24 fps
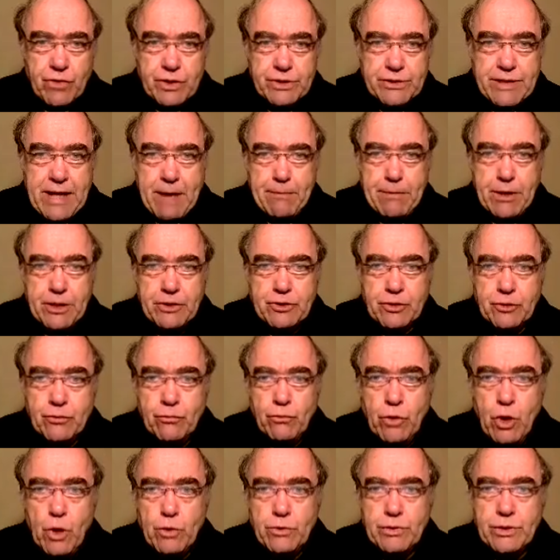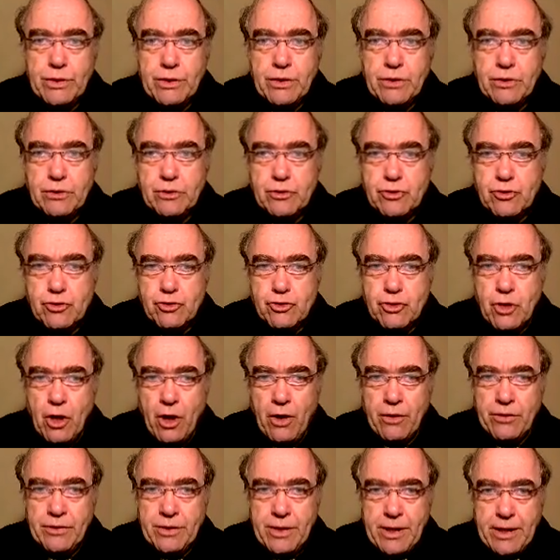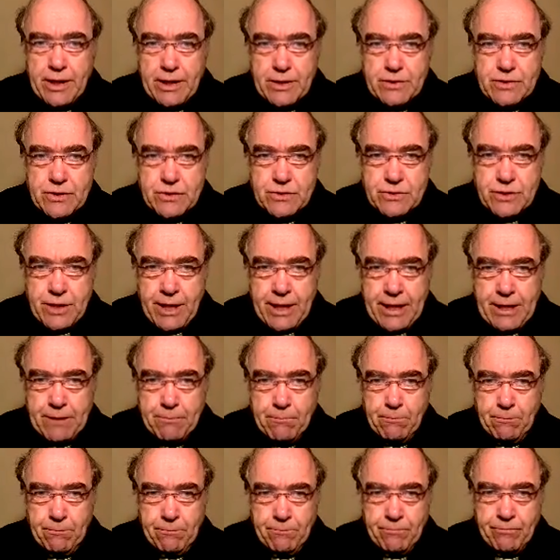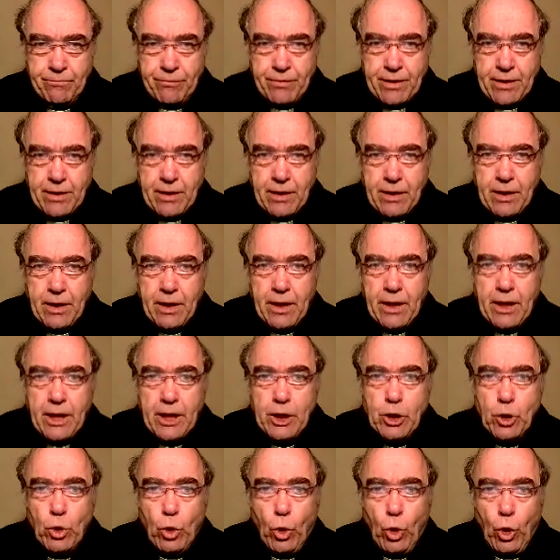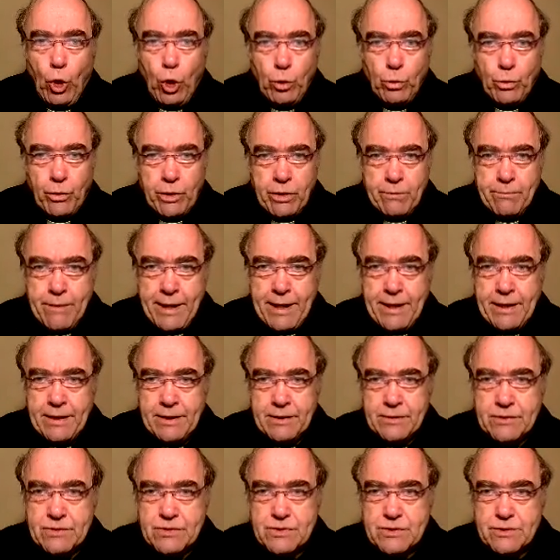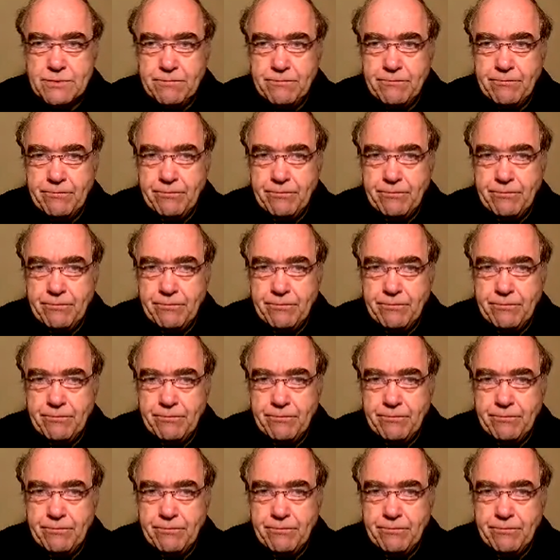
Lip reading: for a tablet and wrote, 'John is his name.' And all were amazed.